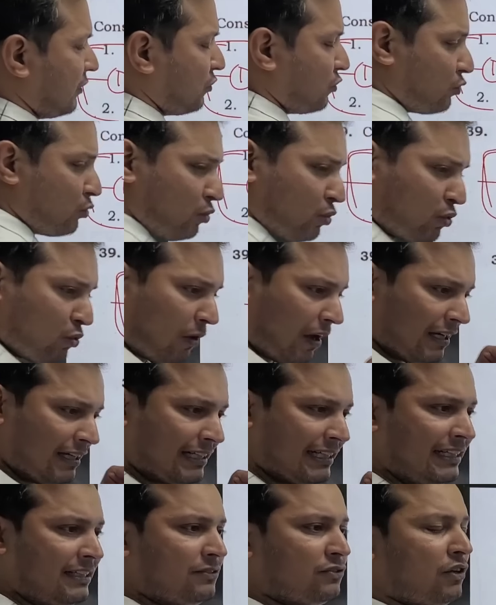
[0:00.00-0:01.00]
two
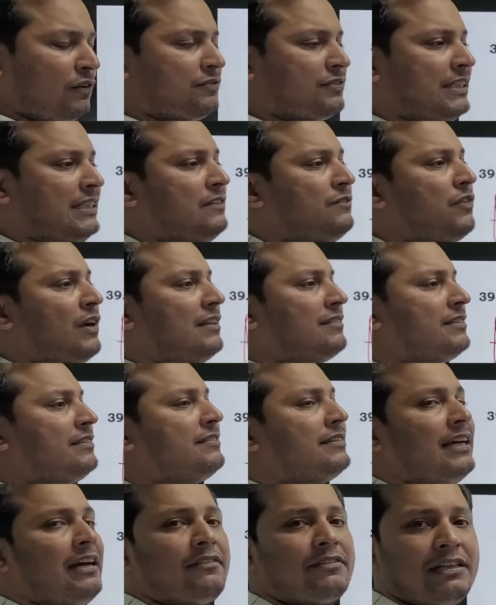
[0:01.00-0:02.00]
qualities of Saint Francis
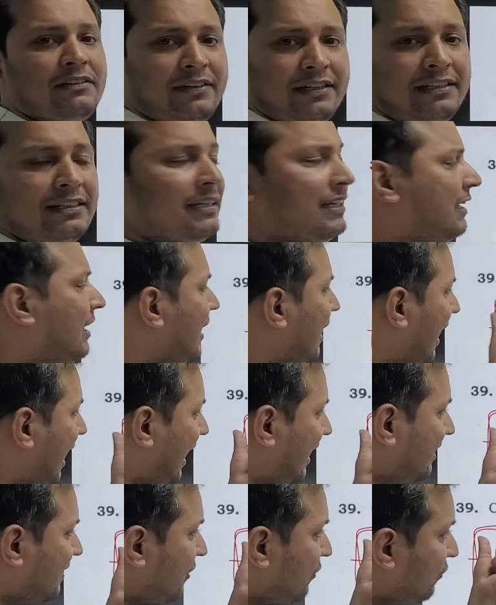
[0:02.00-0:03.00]
they have given,
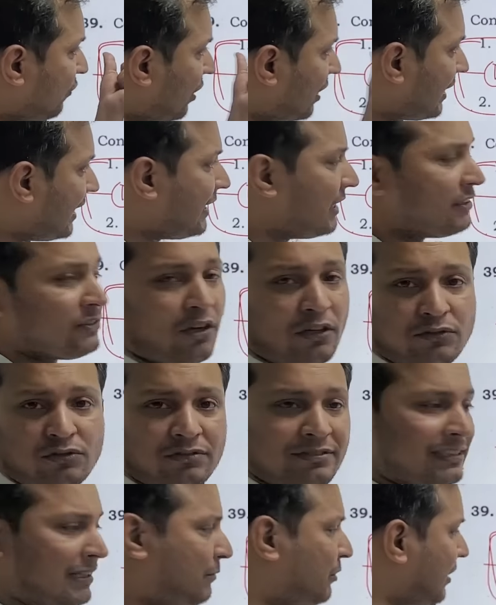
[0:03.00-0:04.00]
and the wording is also
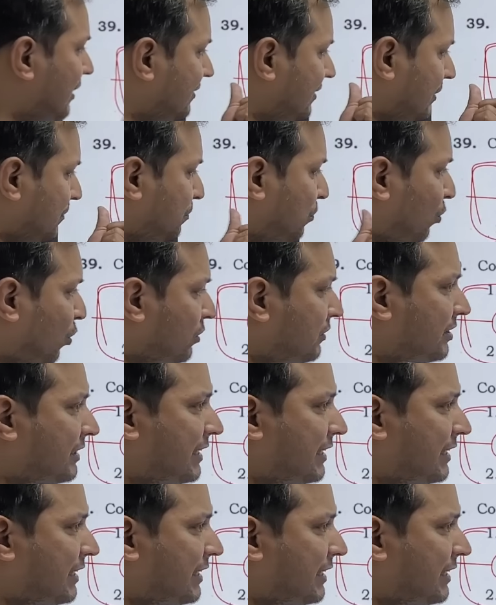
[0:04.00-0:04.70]
same. You can see both